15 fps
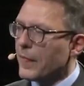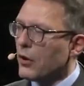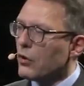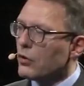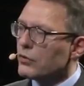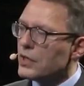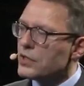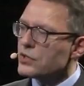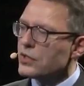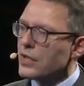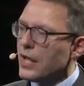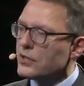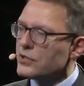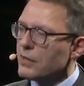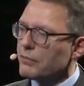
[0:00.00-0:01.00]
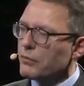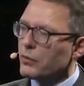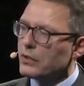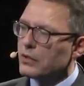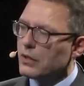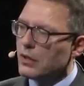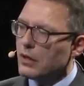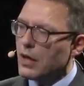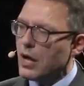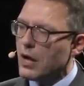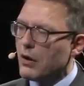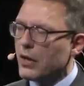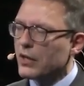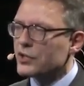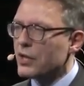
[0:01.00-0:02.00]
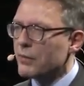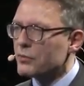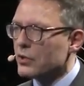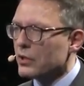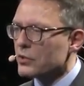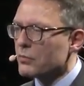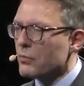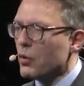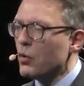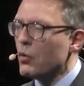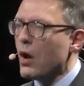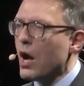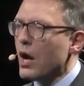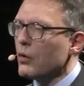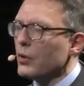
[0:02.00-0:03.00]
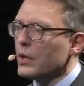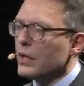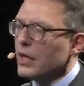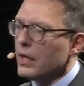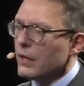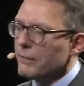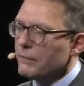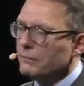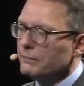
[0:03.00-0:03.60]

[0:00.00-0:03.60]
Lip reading: All of this ends up with our exceptionalism. Who are we here?